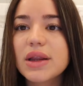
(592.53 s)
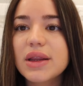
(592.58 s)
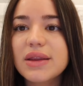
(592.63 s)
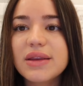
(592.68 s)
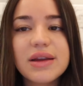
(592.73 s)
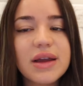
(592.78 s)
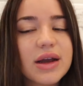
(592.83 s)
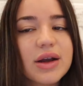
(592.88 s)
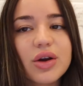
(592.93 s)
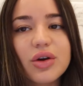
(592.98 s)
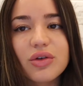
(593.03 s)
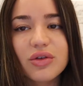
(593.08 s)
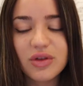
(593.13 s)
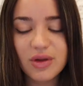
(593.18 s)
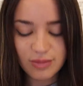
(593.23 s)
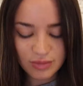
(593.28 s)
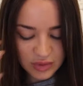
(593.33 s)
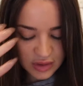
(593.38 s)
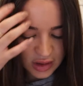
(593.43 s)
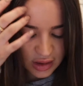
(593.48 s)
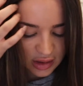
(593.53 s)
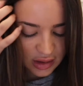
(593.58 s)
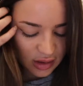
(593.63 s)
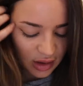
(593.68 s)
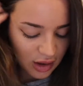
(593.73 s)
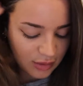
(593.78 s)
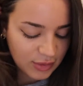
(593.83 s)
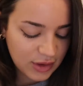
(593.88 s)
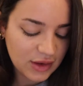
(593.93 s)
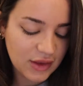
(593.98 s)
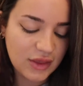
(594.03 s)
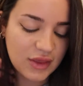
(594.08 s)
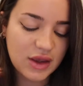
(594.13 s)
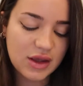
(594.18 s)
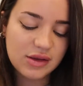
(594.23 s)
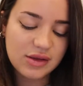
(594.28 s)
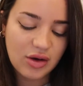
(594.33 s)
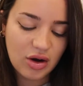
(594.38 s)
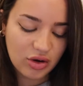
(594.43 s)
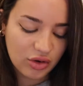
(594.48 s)
stick or something. I mean,
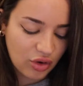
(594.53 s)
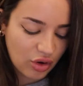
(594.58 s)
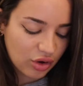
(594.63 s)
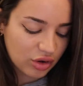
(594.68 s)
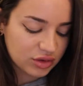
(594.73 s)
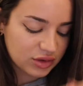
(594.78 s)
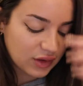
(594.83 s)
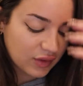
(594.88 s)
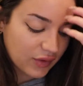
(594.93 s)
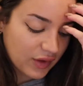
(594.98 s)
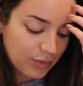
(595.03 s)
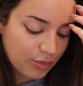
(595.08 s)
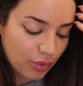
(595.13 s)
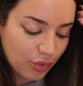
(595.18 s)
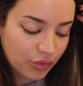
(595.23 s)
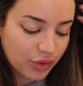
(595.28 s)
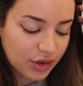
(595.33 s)
these are called lip